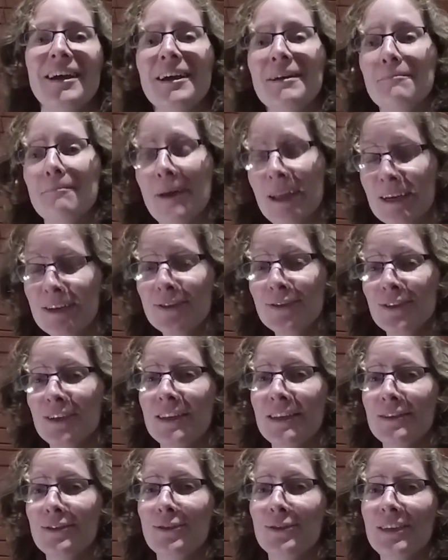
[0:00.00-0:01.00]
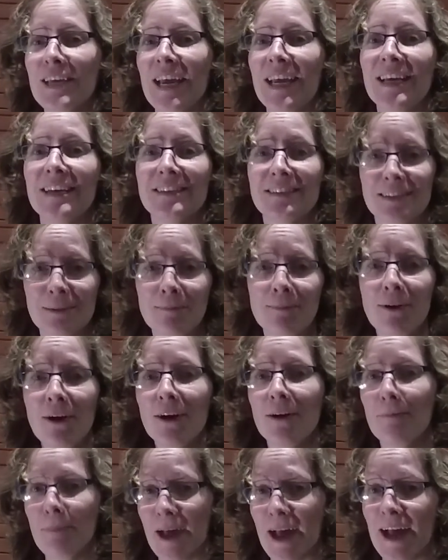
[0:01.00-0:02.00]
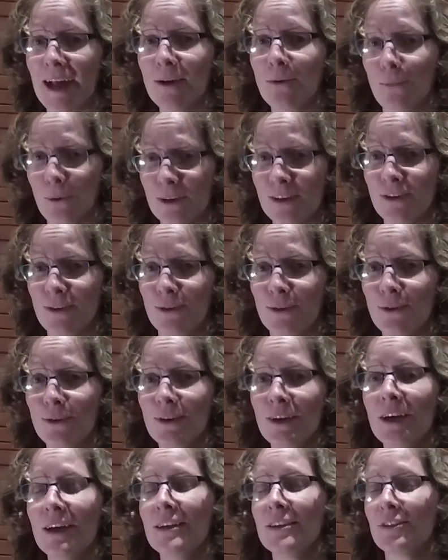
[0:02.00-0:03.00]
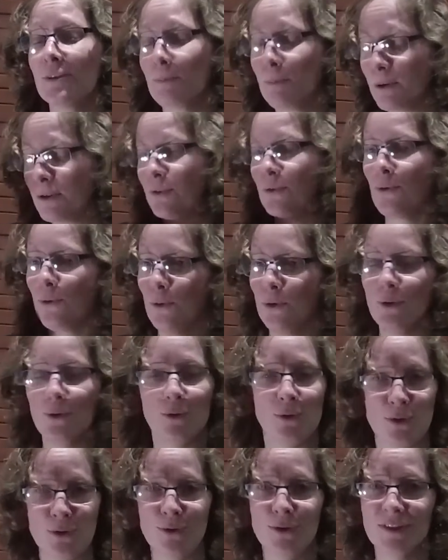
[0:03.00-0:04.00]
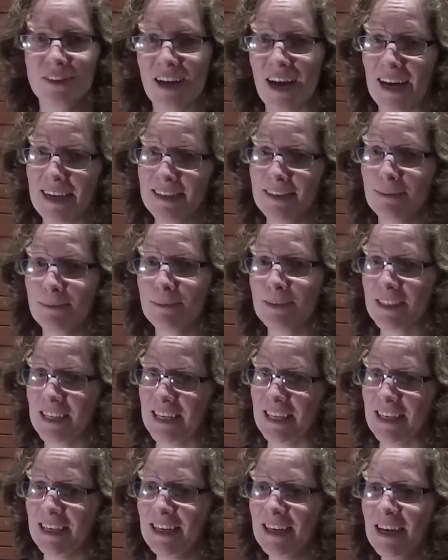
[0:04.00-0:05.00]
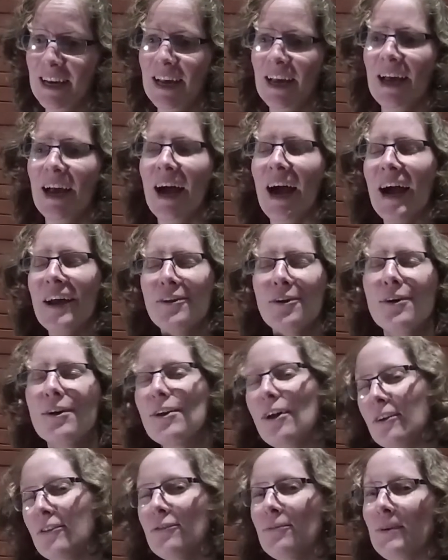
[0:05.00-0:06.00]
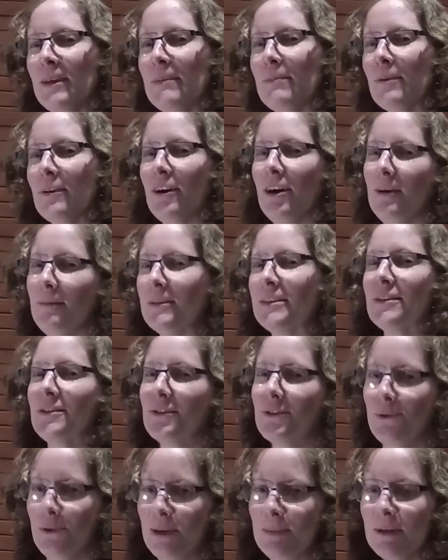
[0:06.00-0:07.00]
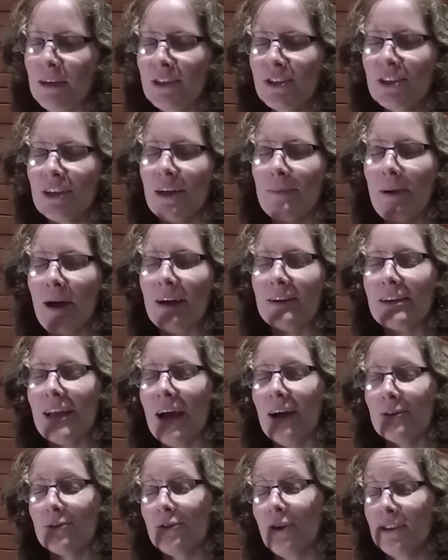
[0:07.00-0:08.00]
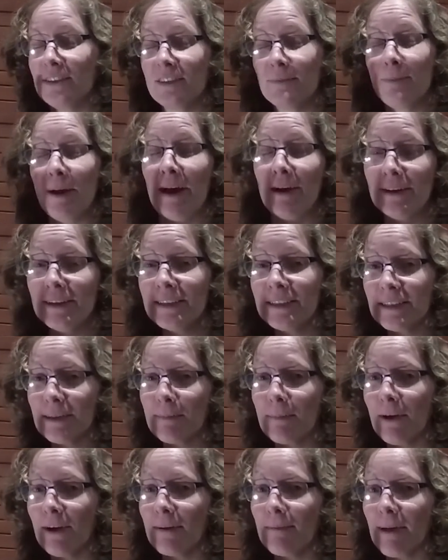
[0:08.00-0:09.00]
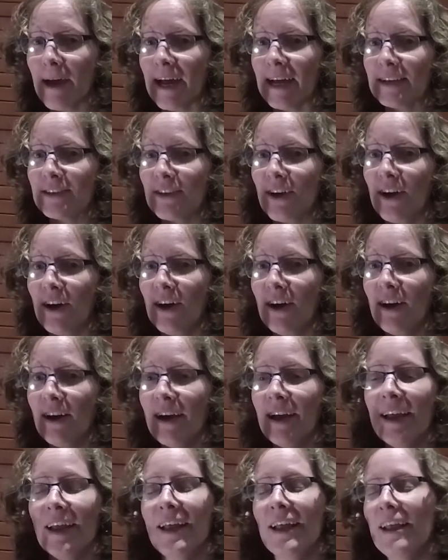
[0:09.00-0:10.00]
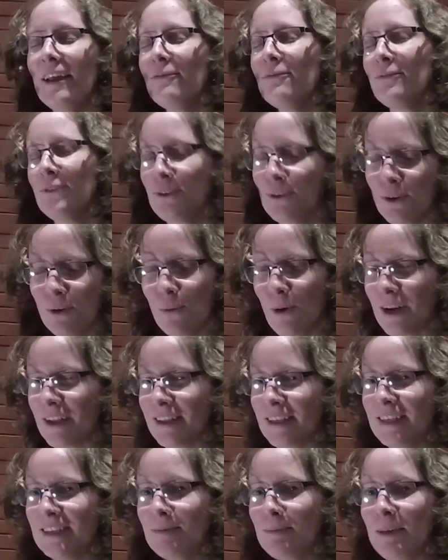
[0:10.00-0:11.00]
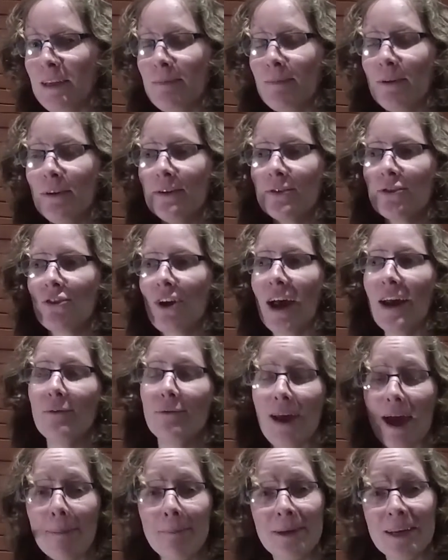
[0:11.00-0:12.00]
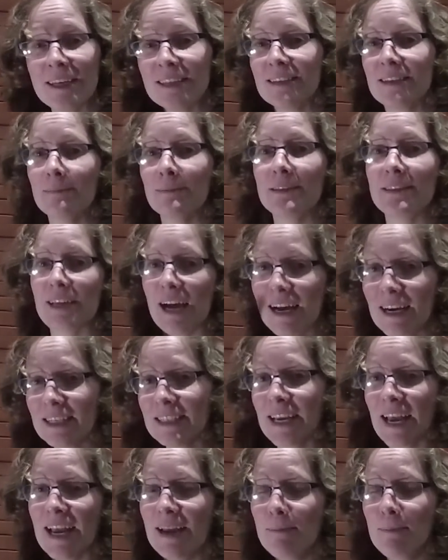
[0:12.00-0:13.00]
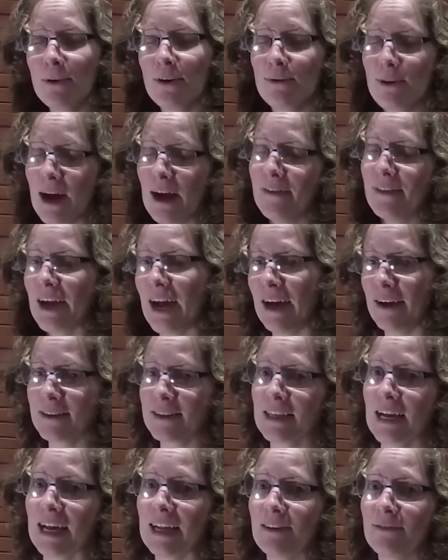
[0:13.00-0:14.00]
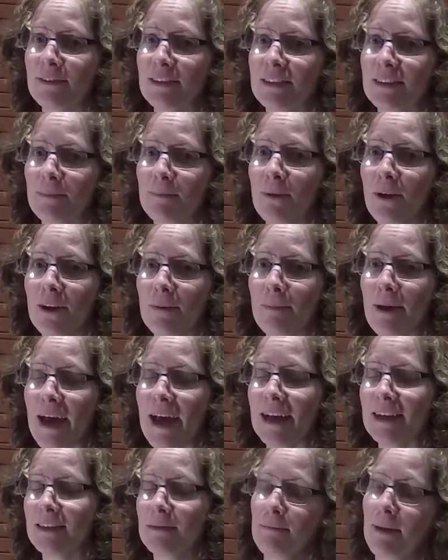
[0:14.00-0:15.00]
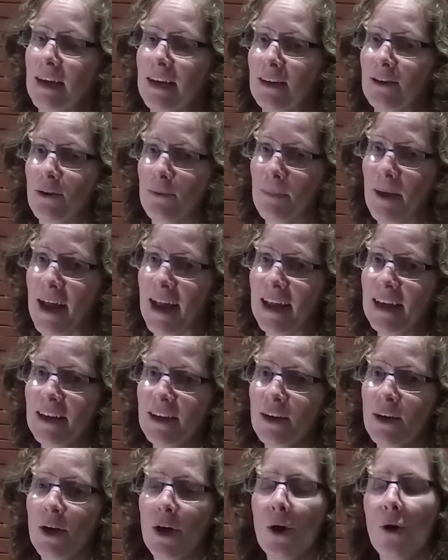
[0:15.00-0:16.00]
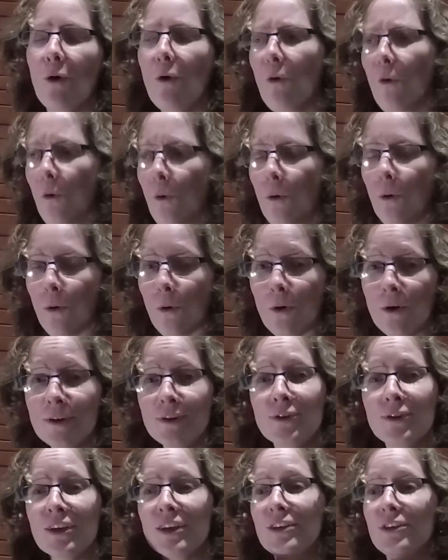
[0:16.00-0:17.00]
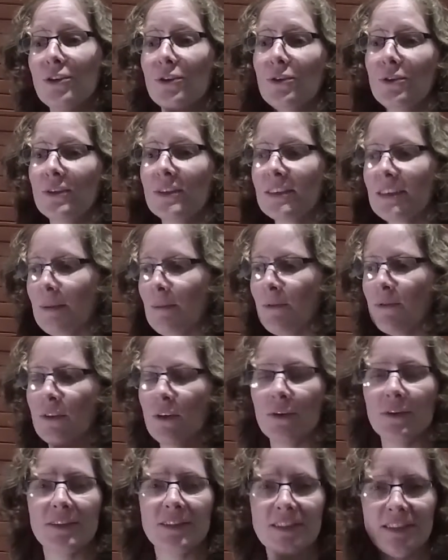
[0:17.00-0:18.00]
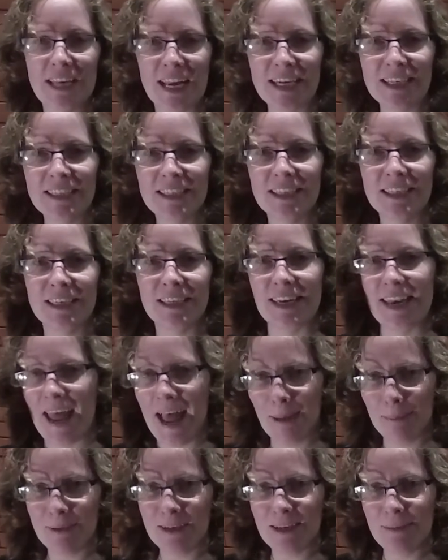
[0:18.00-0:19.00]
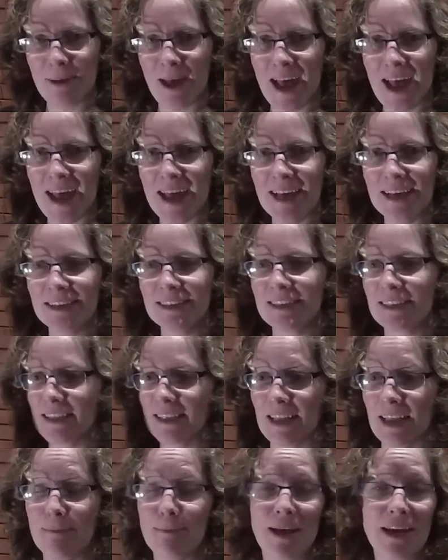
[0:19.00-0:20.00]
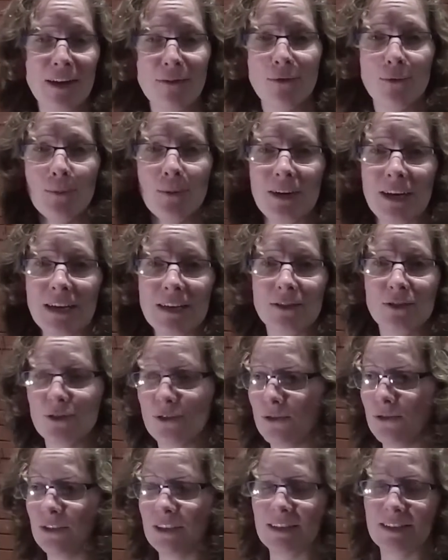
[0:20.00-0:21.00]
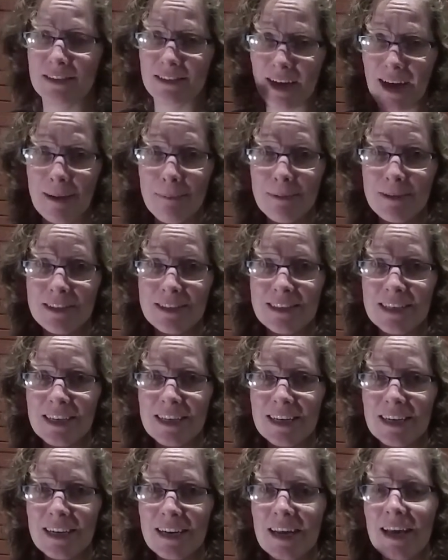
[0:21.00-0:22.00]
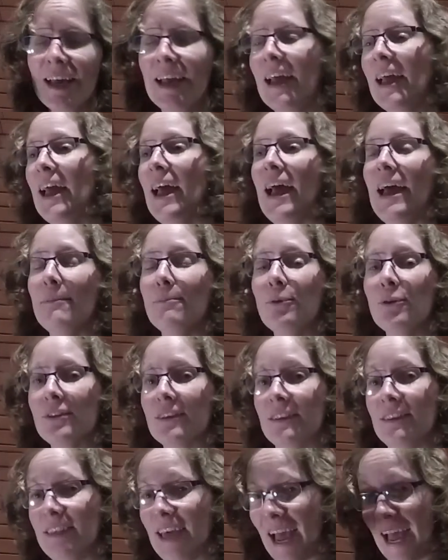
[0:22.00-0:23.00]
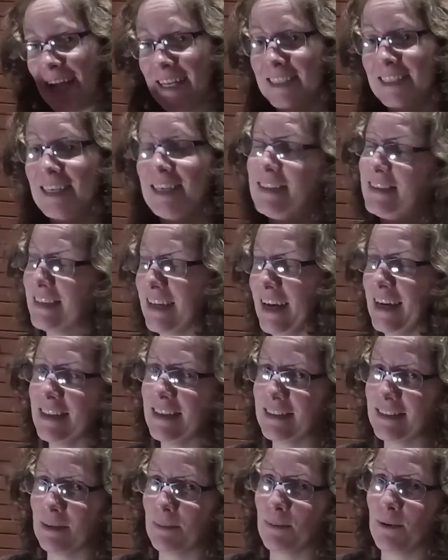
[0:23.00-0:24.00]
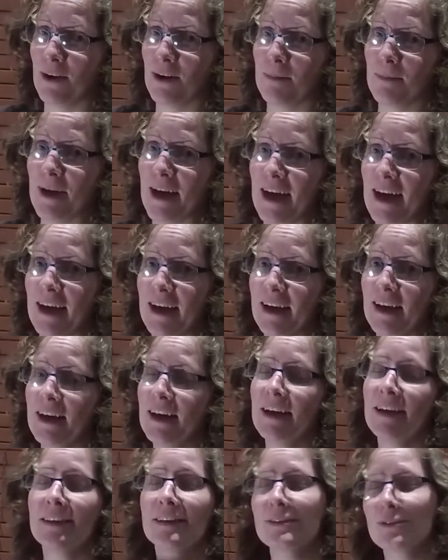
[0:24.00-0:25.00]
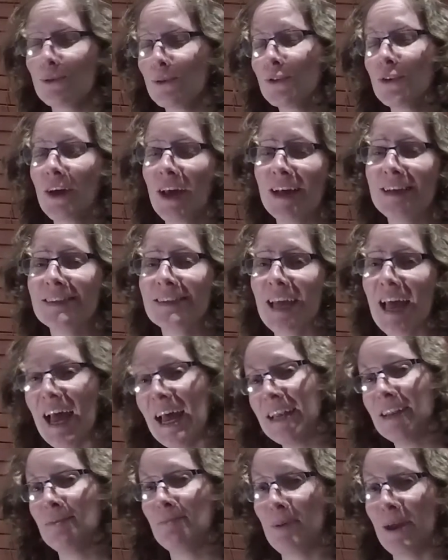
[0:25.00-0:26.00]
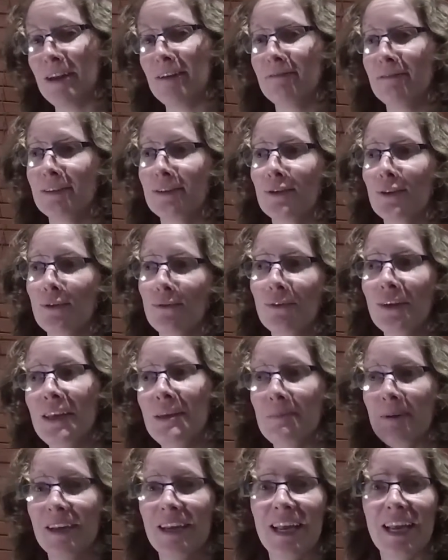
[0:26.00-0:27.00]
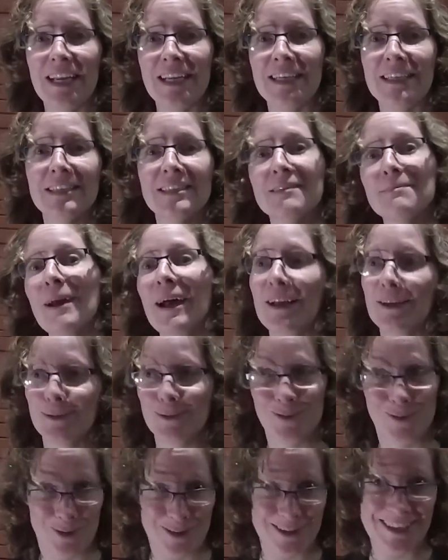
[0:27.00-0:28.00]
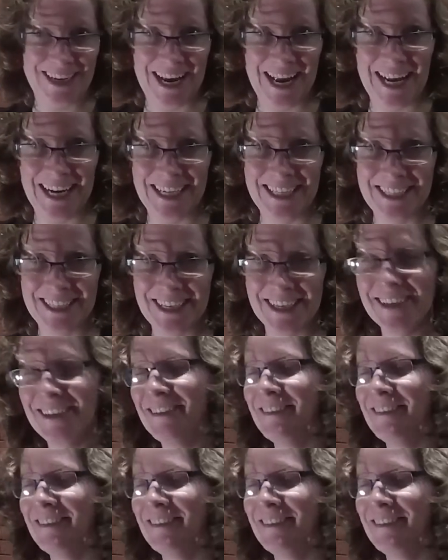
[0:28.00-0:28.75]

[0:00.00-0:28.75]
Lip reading: Make sure that you take a Ziploc bag with you to put all your used items in. I know a lot of people are a bit squeamish about how transparent Ziploc bags are. If you're one of these people, try wrapping some duct tape around the outside of the Ziploc bag to make it opaque. Or you can use some of those scented nappy bags that they make for putting children's diapers in and put that inside the Ziploc bag. This also has the added benefit of keeping any smells contained.